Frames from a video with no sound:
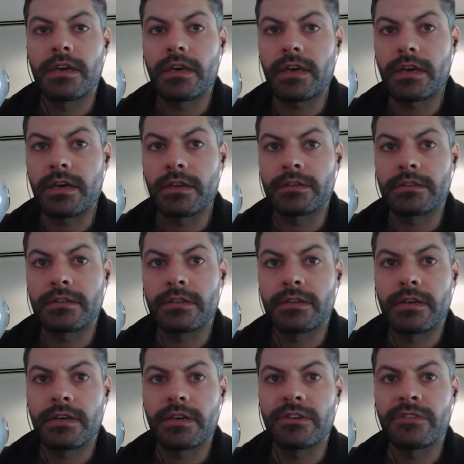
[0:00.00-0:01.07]
8.
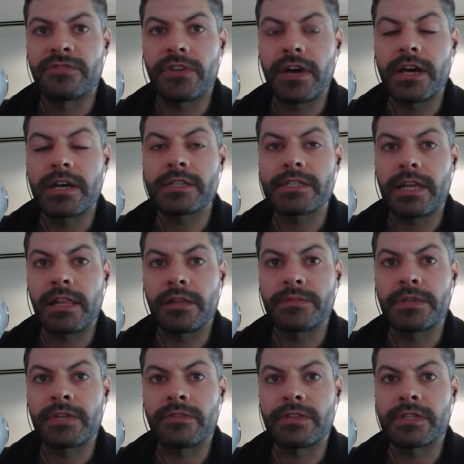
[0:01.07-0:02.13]
If phi is
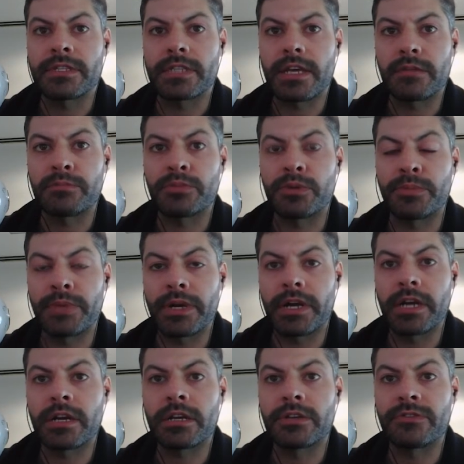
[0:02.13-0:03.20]
element of the set
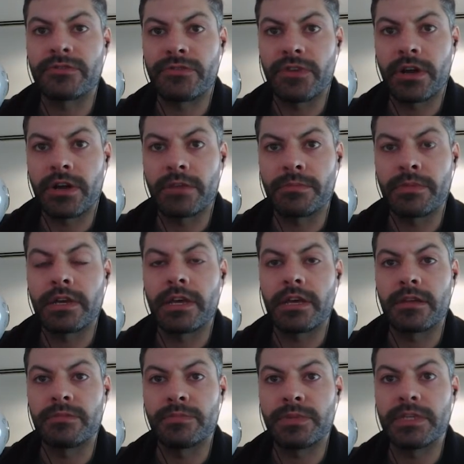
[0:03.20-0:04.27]
prepare confirm
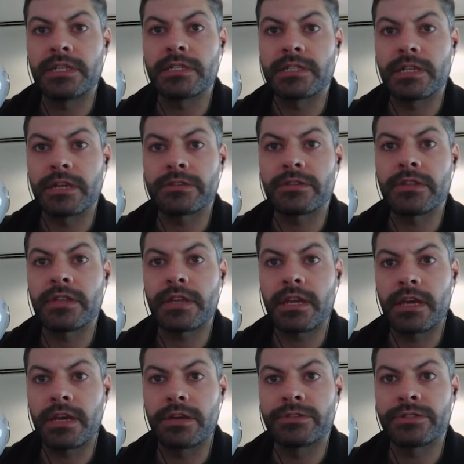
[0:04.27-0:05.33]
and b is lesser than
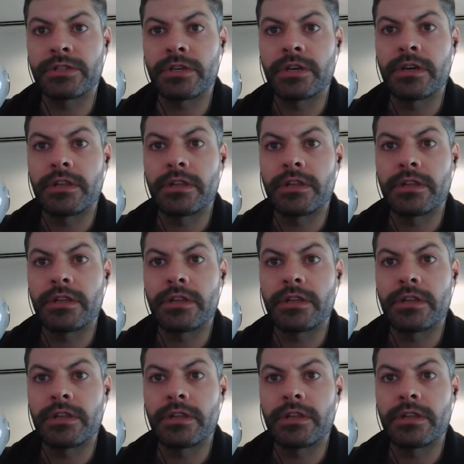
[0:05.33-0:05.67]
h,